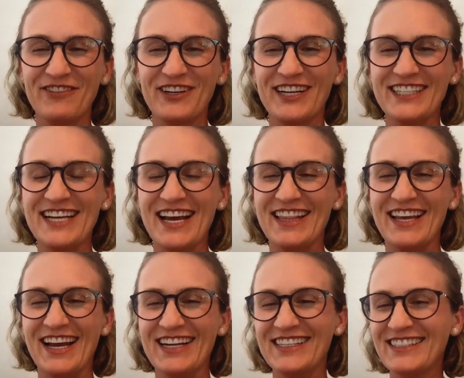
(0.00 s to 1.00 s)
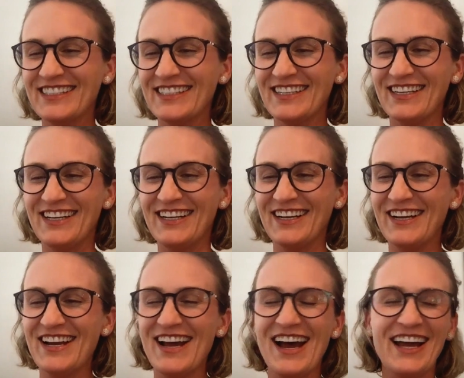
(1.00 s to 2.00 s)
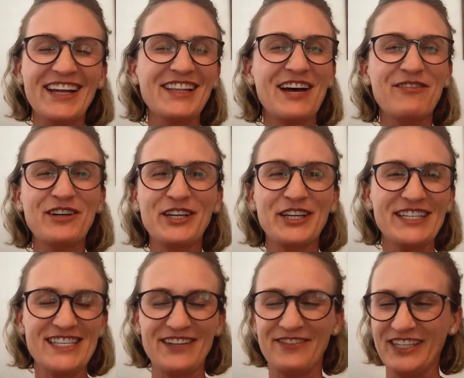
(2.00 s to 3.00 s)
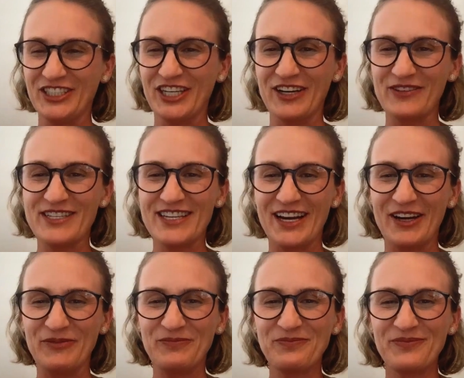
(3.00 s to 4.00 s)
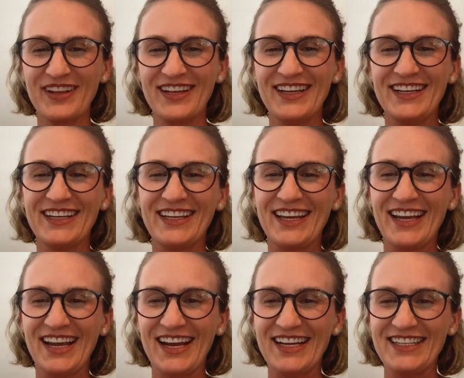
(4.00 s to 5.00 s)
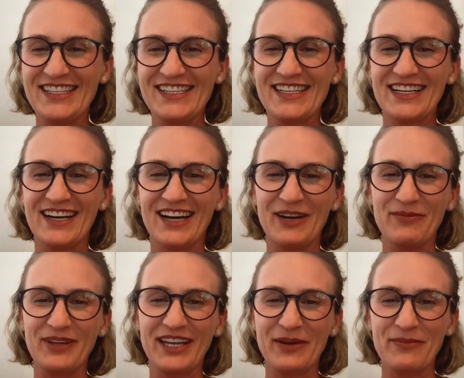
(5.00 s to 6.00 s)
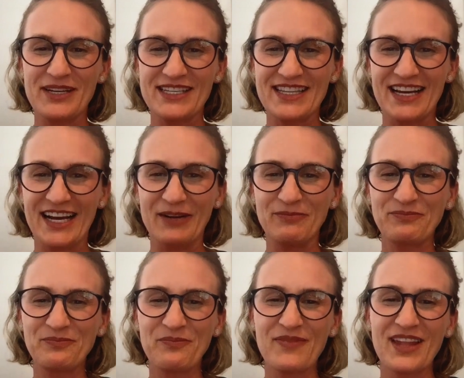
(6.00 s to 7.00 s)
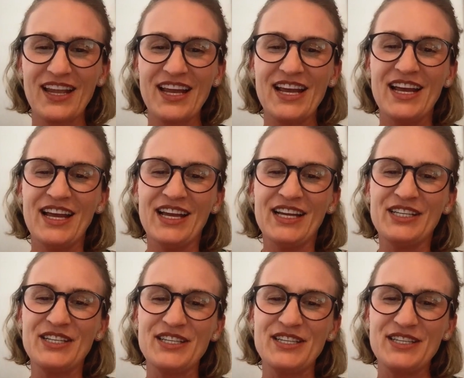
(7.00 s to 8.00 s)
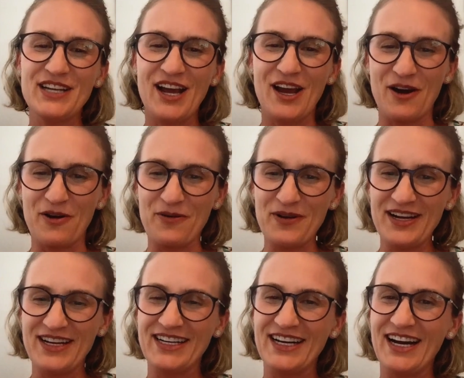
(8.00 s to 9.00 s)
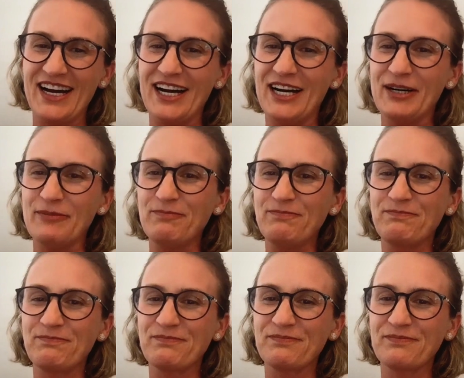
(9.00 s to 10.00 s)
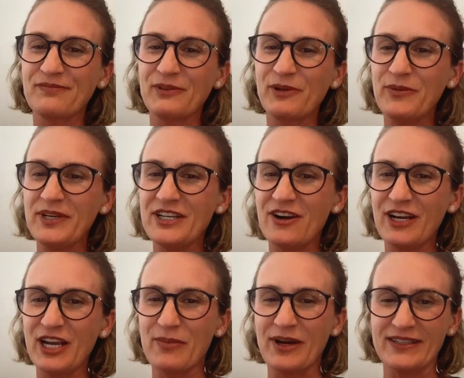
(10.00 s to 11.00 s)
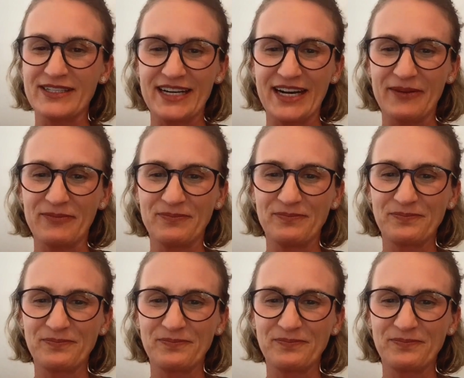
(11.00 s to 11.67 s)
I forgot to add that. I love a good TV show, so can't miss that. So, what are we talking about today?